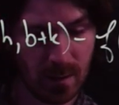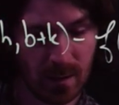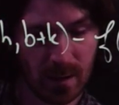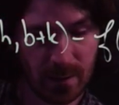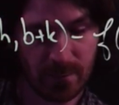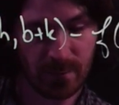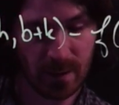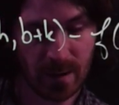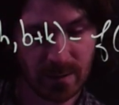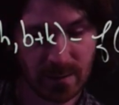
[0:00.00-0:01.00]

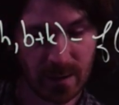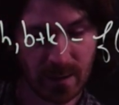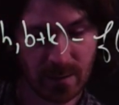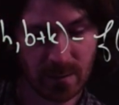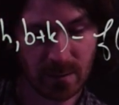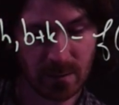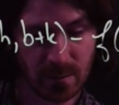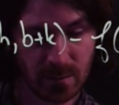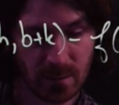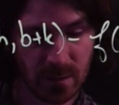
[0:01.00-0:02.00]
fxx
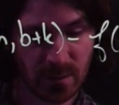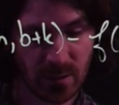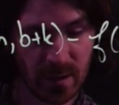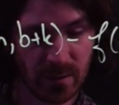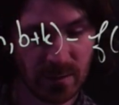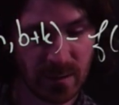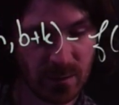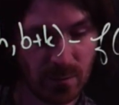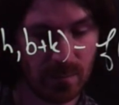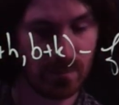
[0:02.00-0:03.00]
is greater than 0,